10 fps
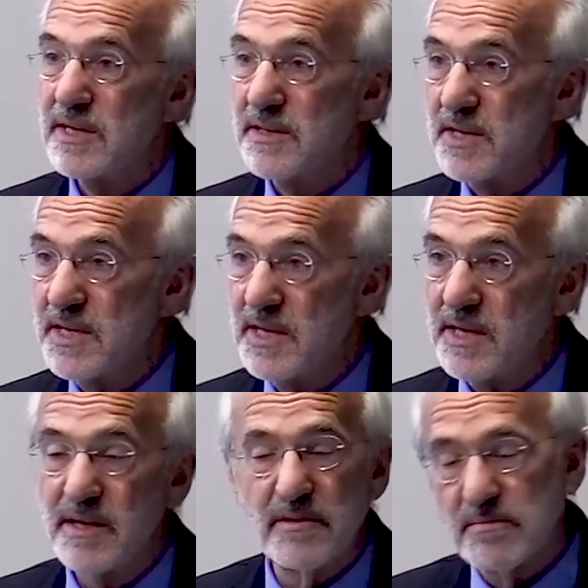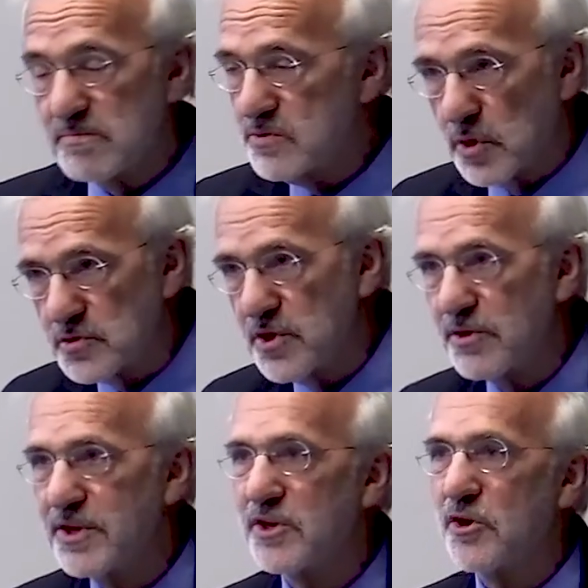the
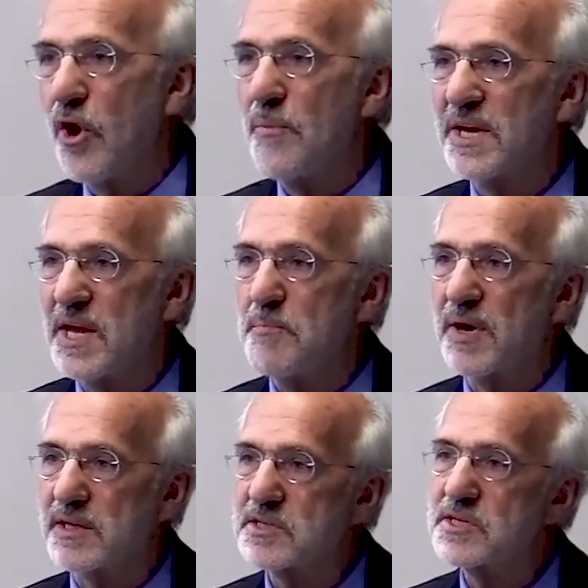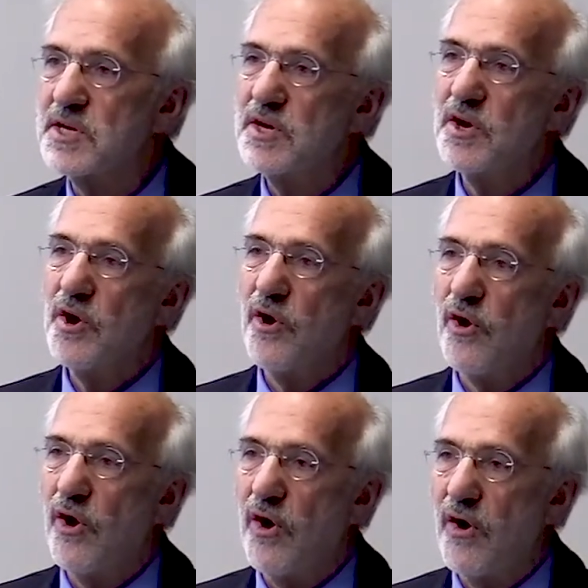socio-economic impacts
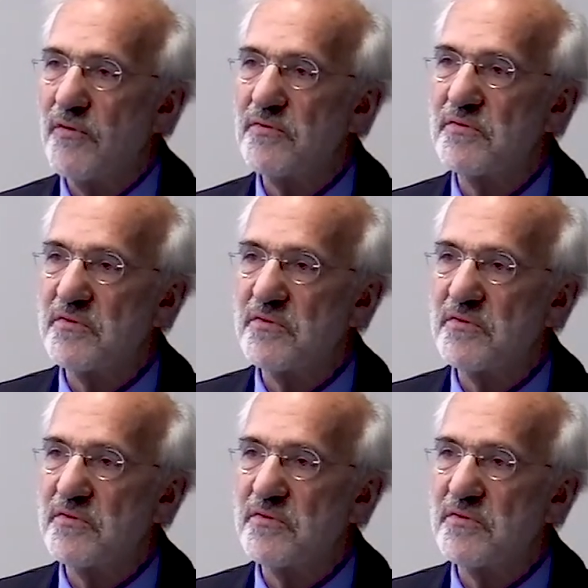of